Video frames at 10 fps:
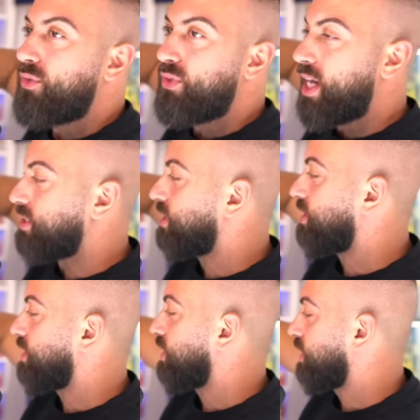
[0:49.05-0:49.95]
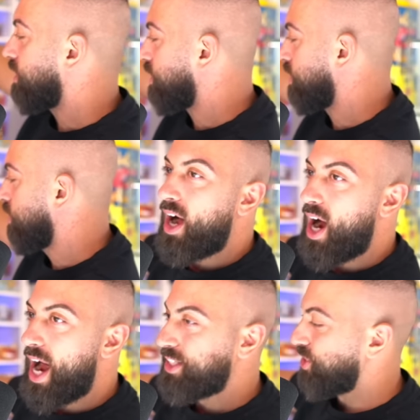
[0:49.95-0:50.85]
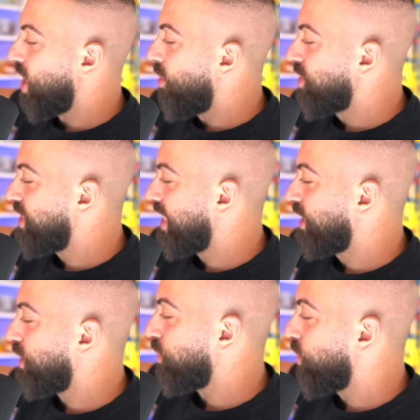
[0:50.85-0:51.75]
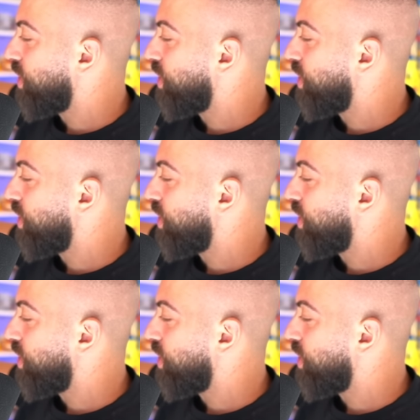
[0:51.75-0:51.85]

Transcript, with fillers: if you guys can see this. All right, so we're digging through